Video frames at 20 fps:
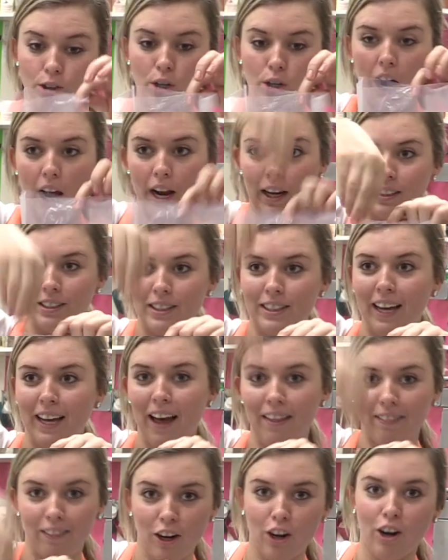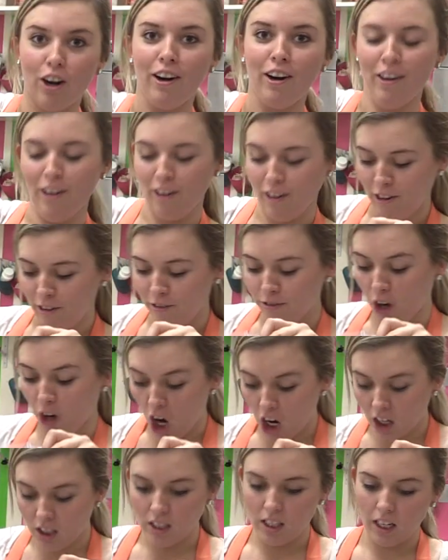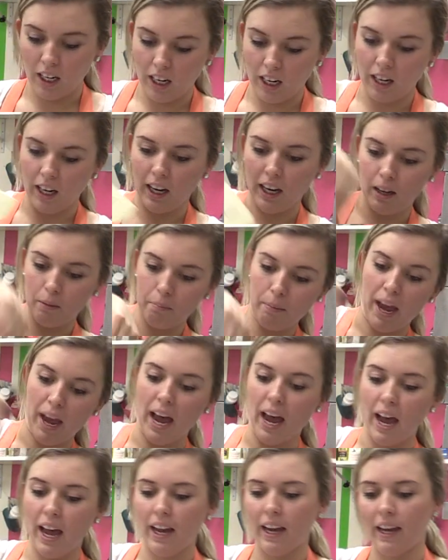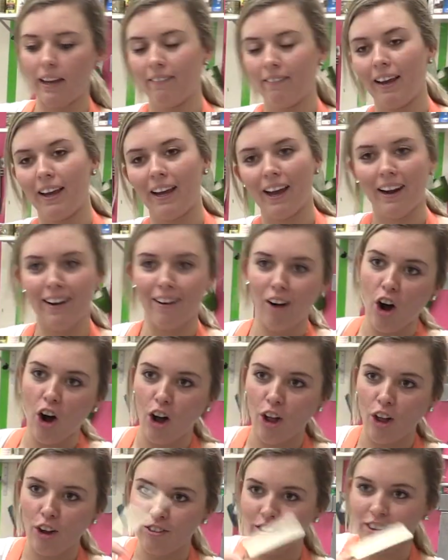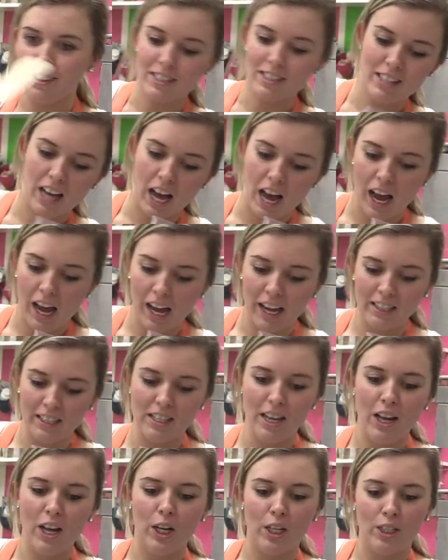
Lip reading: trying to get their frosting in a bag and they get it all over the sides.